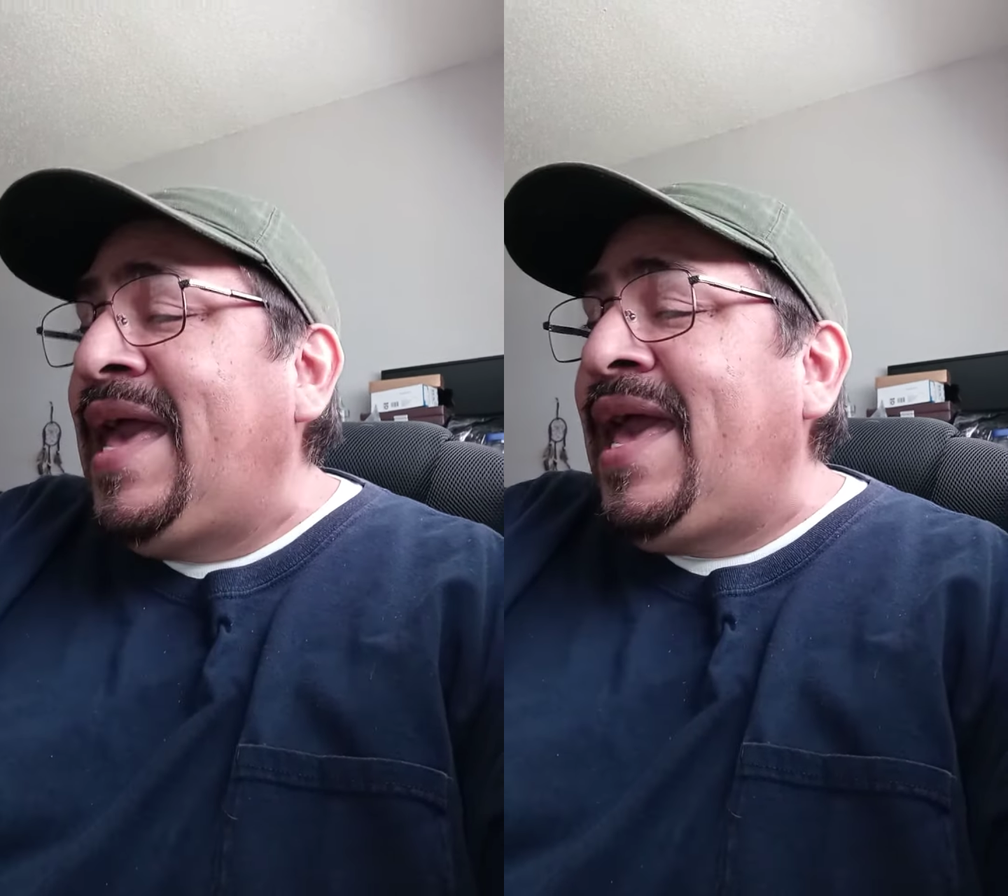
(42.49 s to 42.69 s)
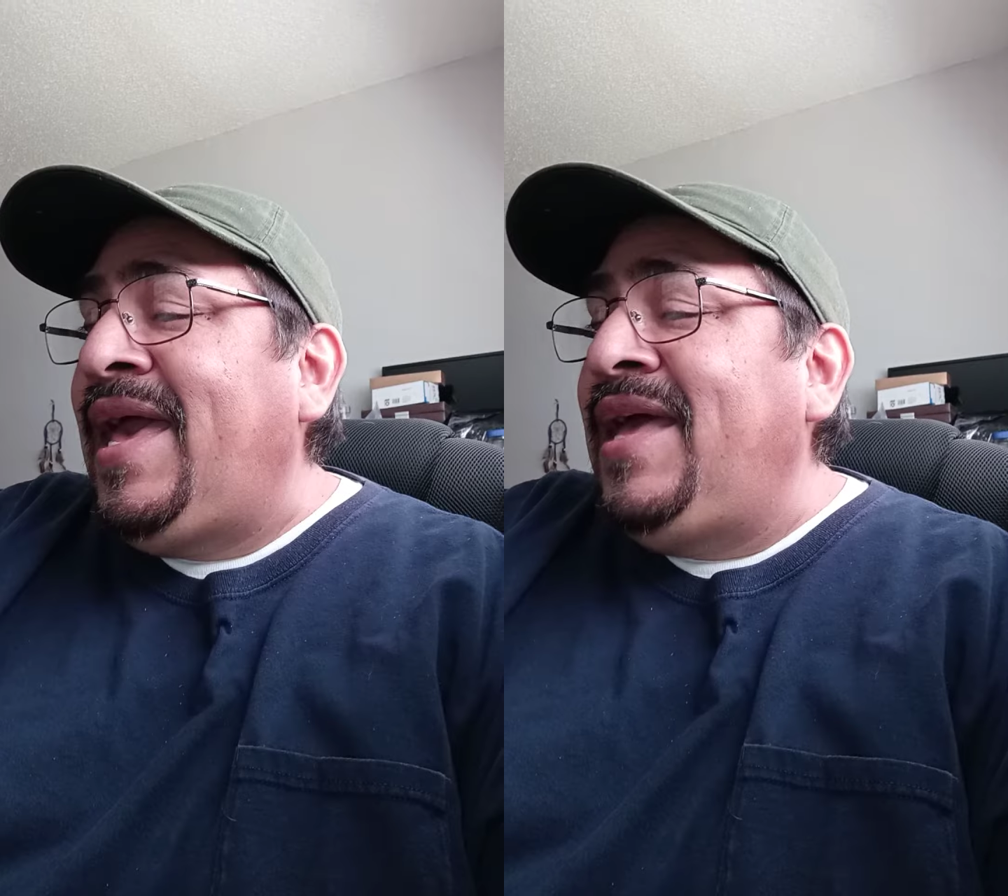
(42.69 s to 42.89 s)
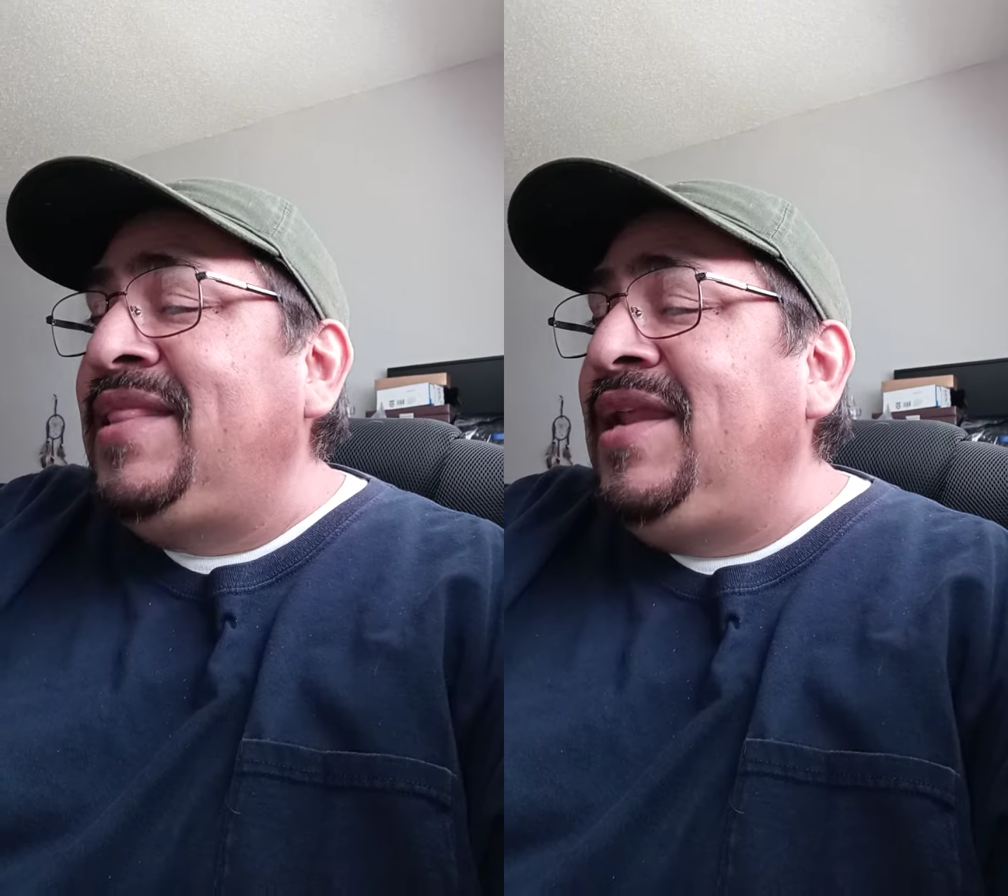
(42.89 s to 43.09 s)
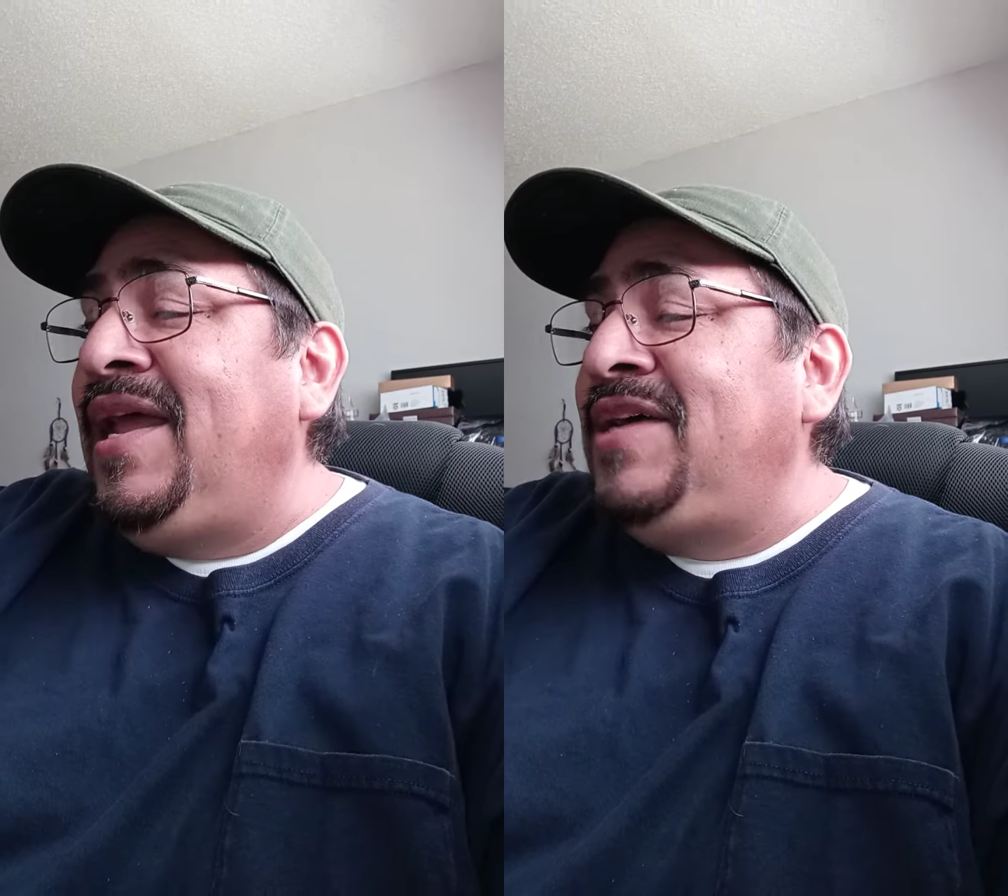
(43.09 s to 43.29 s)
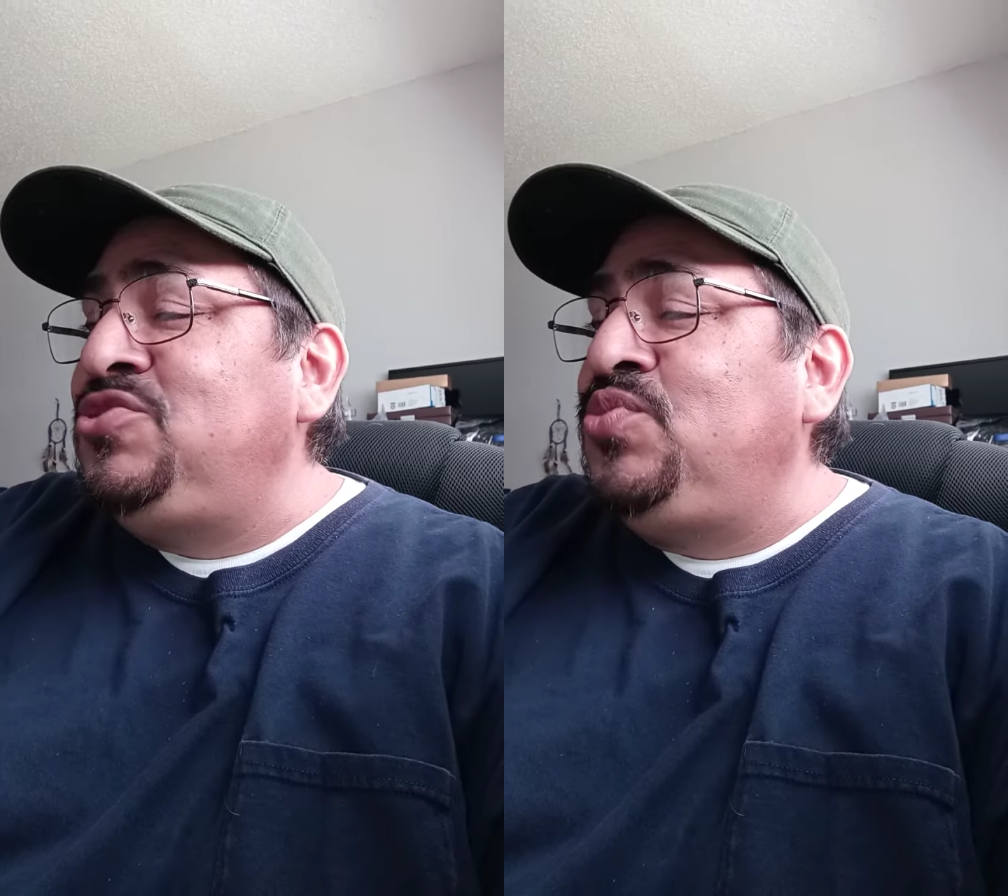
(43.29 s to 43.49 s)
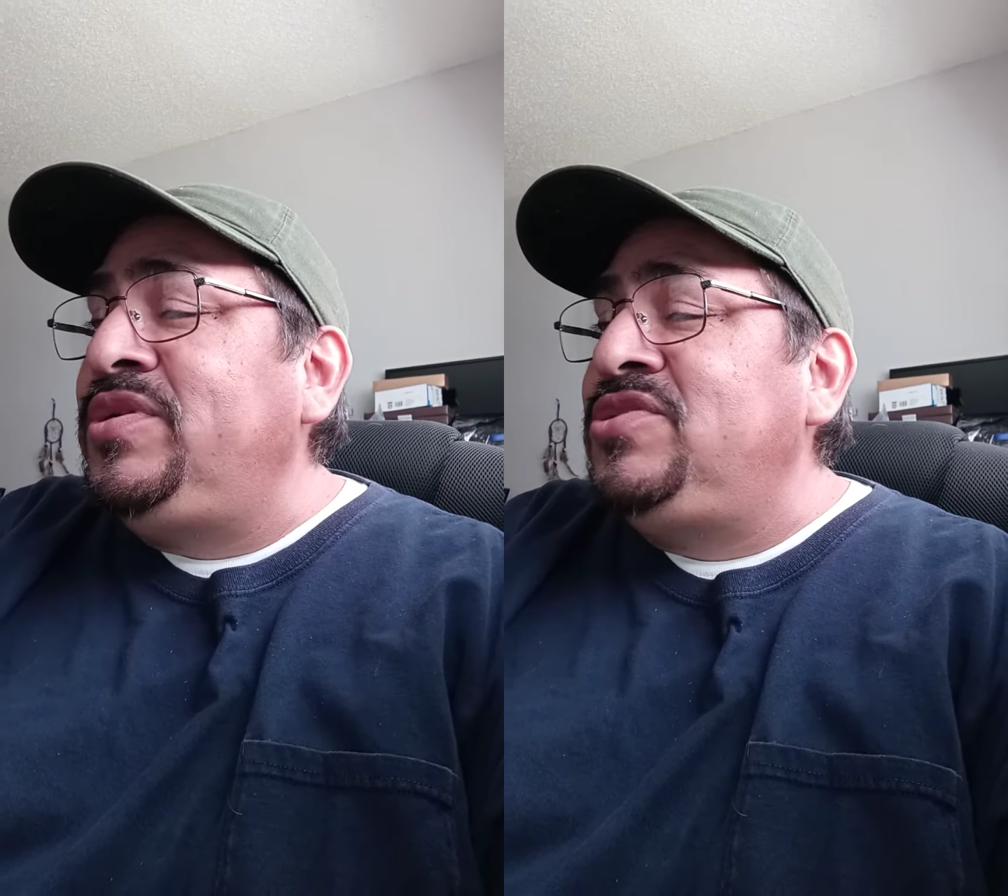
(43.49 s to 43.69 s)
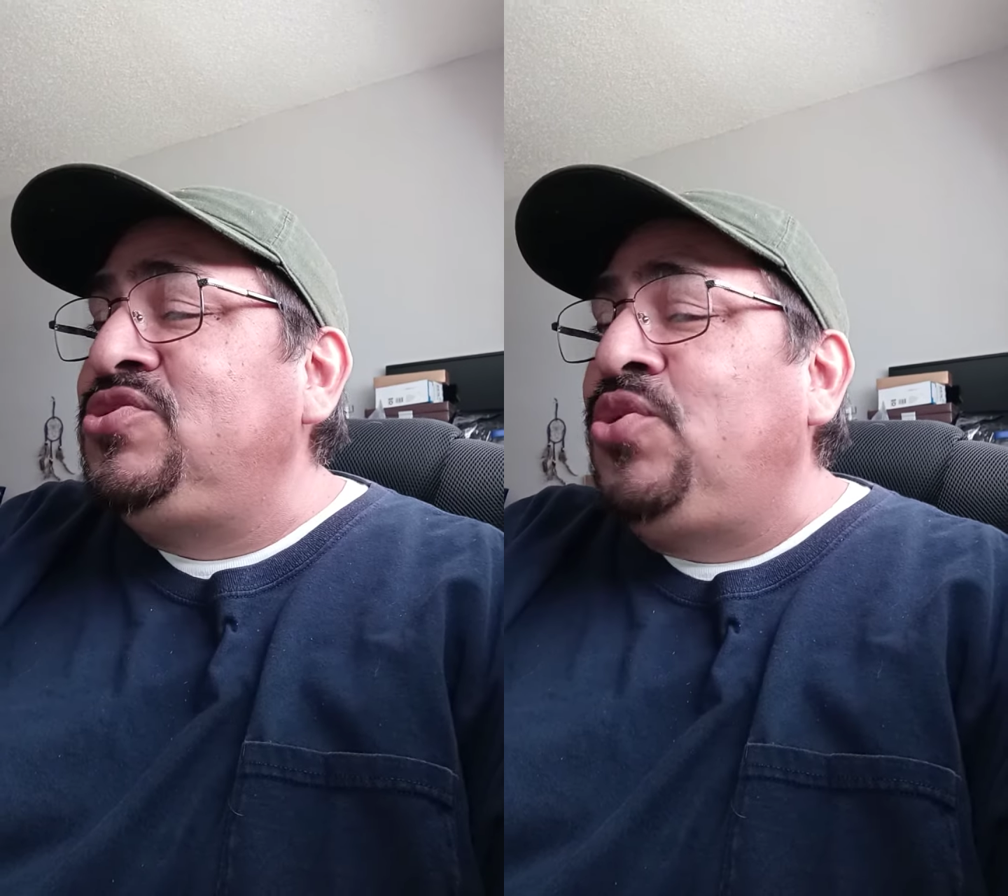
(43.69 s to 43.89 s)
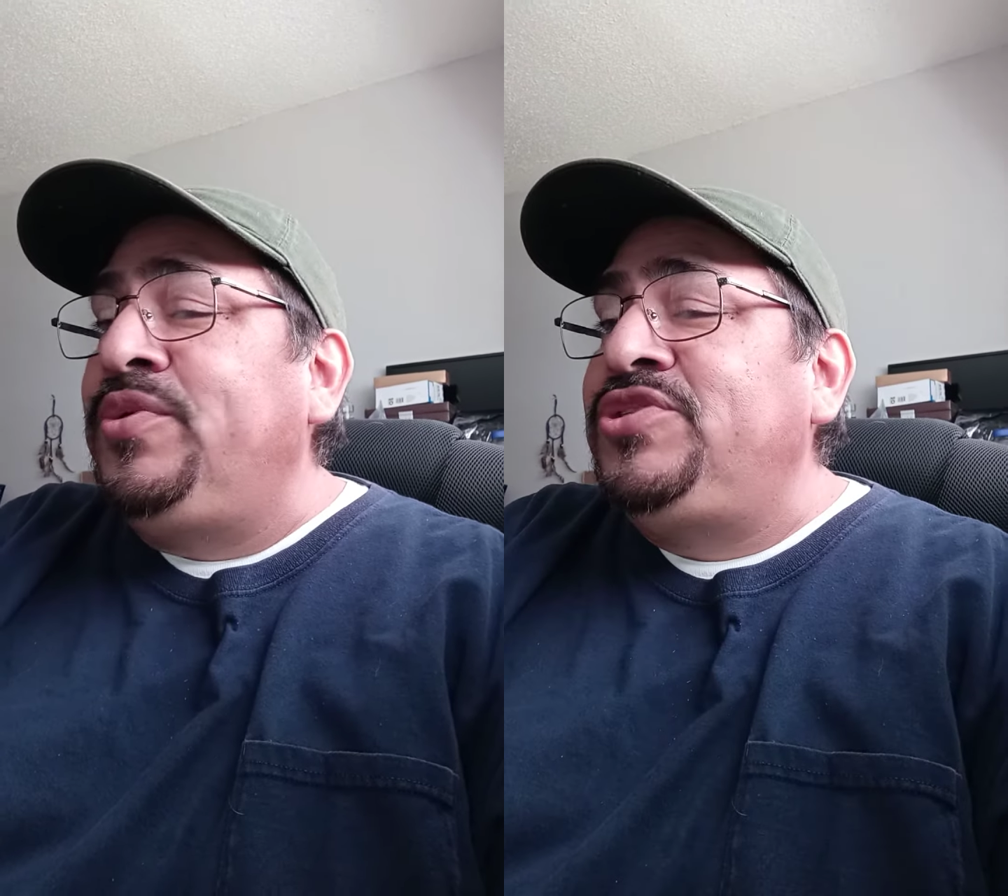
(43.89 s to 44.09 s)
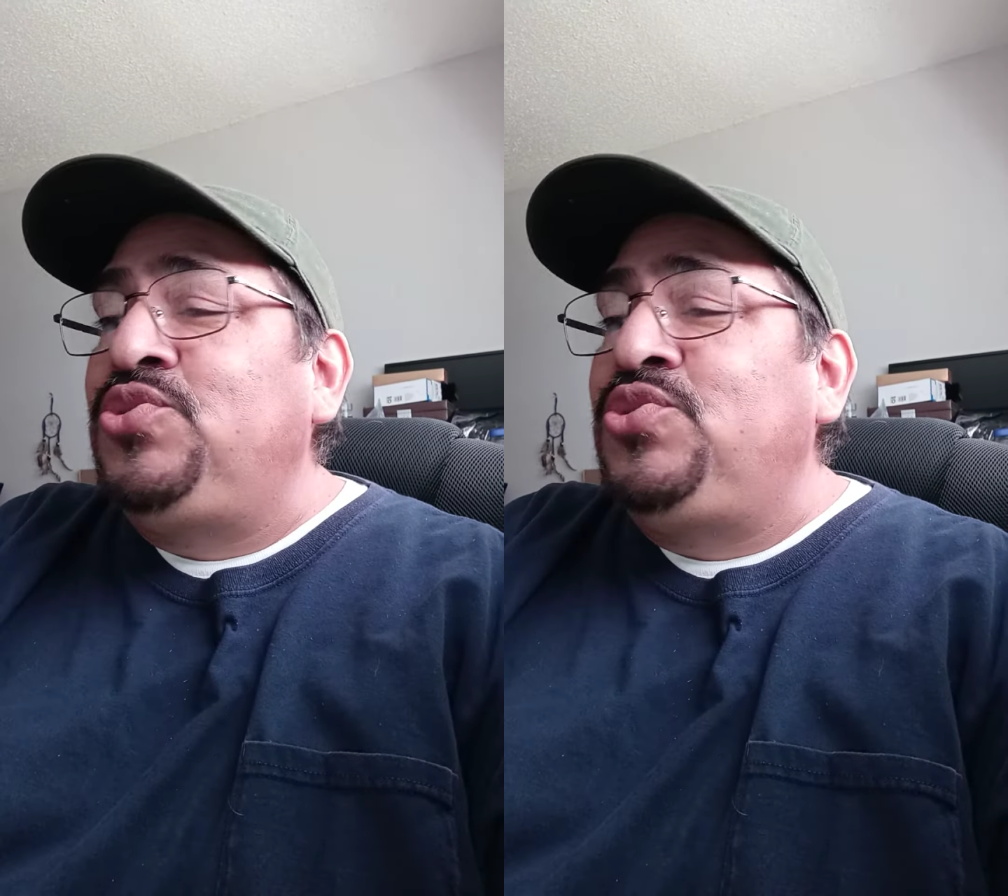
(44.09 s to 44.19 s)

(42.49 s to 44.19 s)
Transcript: and the last one is going